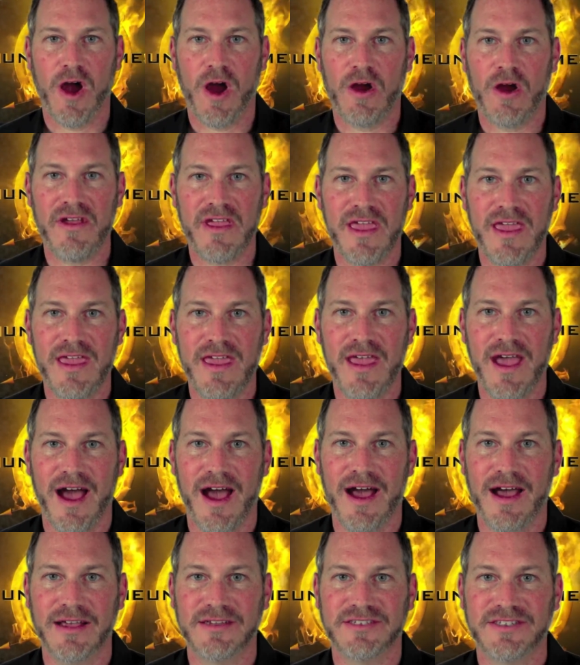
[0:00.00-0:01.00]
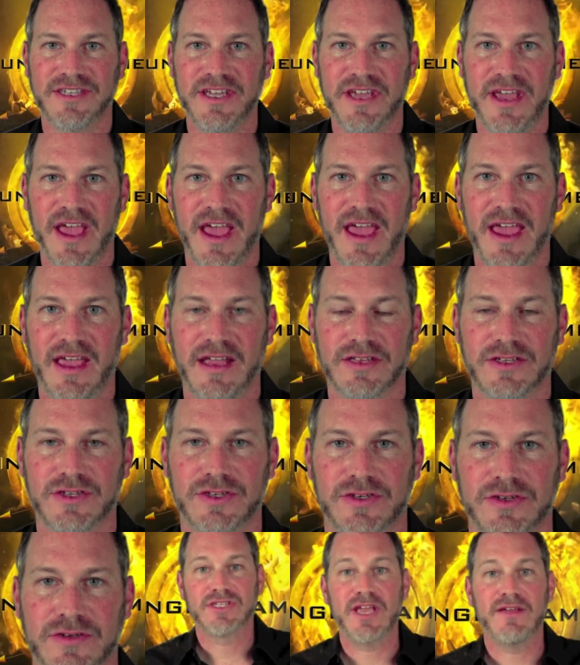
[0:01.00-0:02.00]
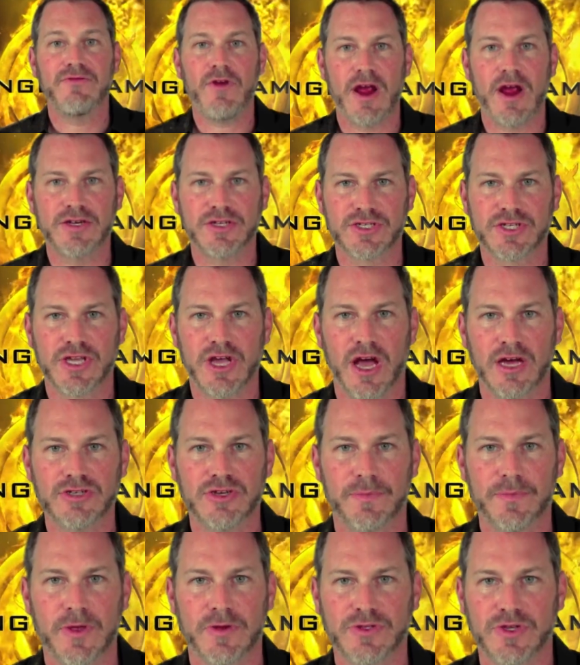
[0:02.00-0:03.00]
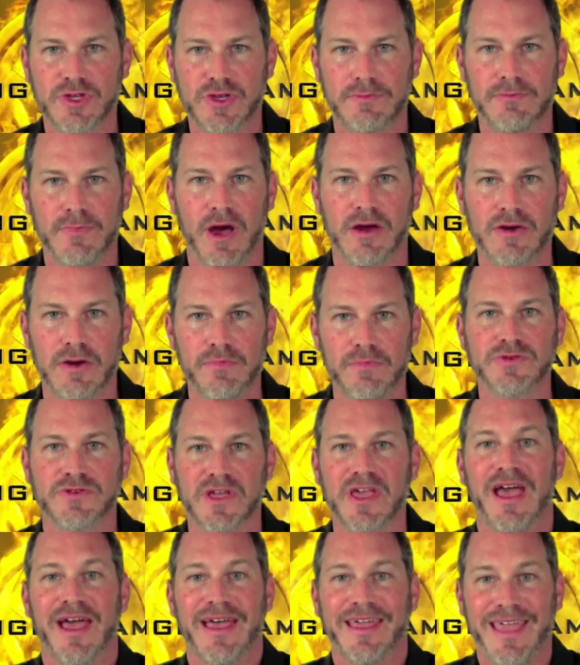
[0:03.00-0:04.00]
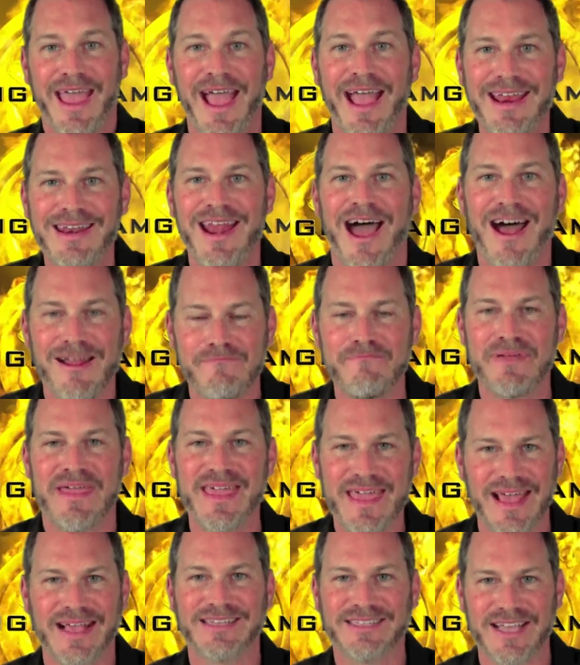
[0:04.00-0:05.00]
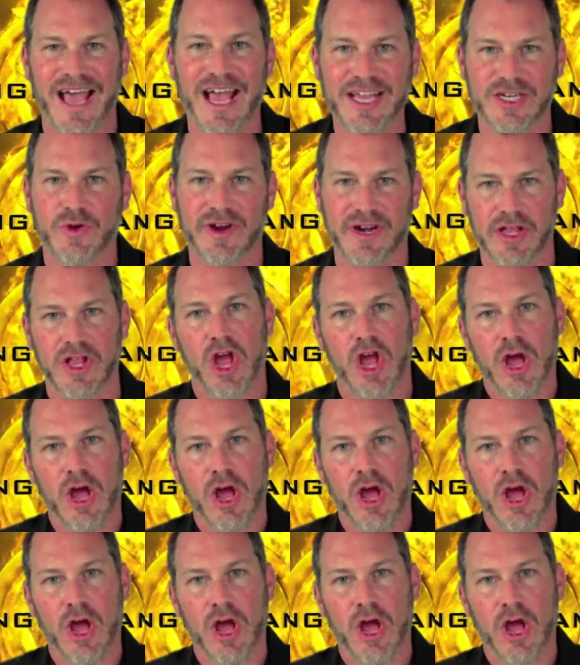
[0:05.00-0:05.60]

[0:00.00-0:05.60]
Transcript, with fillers: R E I C H. Steve Reich's contribution to modern music cannot be exaggerated.